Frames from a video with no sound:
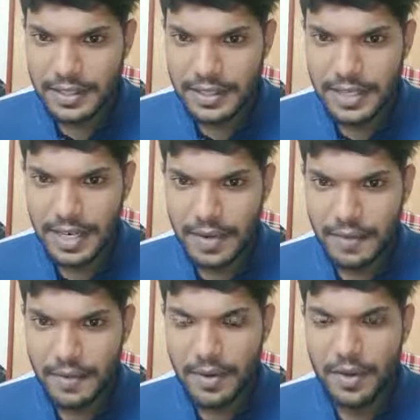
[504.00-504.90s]

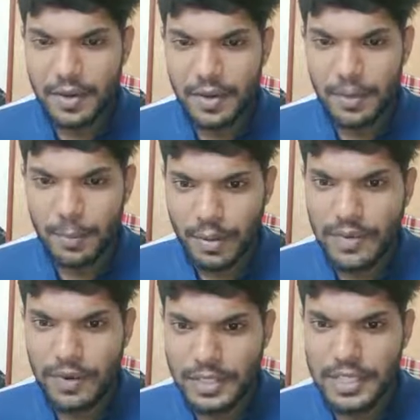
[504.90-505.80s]
string
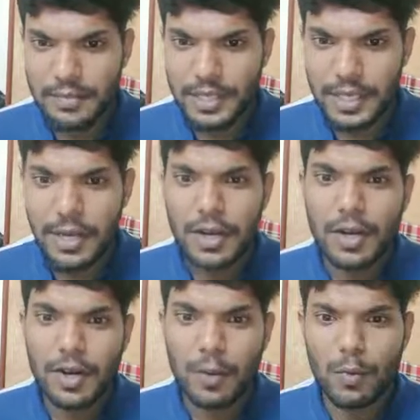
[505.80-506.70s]
buffer or string builder?
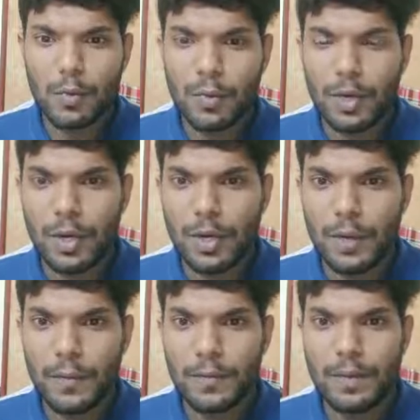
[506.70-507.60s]

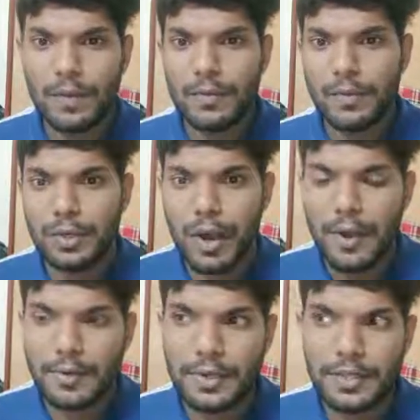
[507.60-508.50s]
Now you
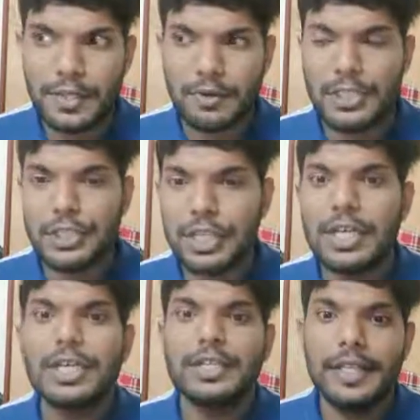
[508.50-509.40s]
have a
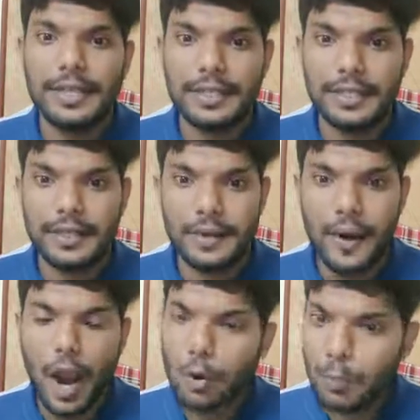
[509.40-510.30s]
question that
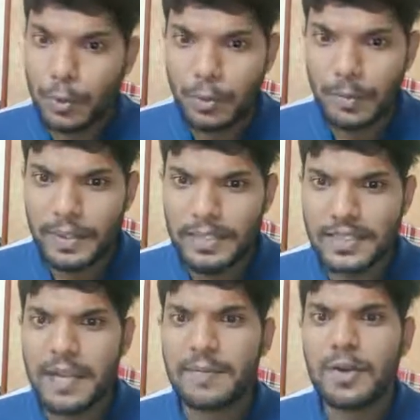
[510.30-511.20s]
output will be the
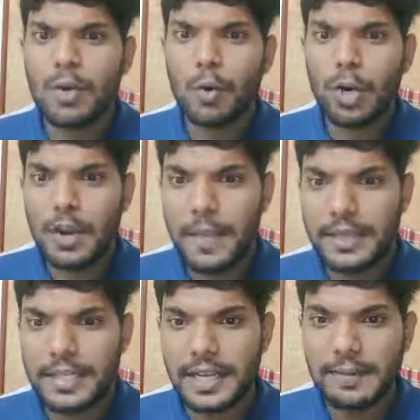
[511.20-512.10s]
same, only
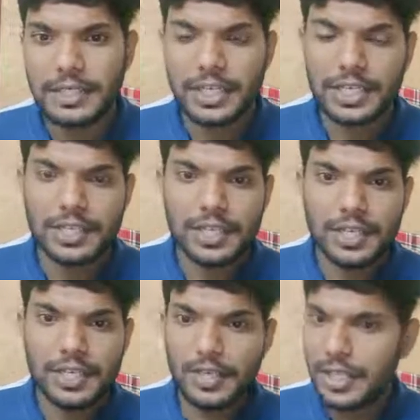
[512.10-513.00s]
method name is change.
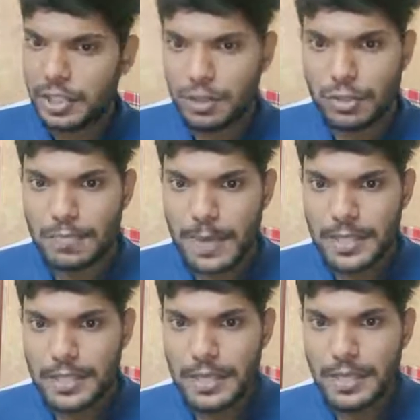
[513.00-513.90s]
There is no
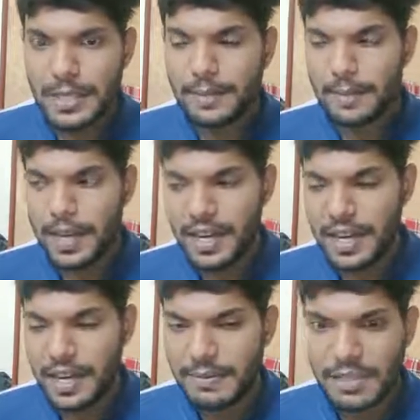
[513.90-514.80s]
space in
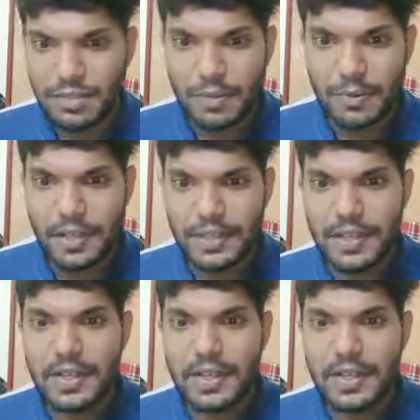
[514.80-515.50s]
Hepshine software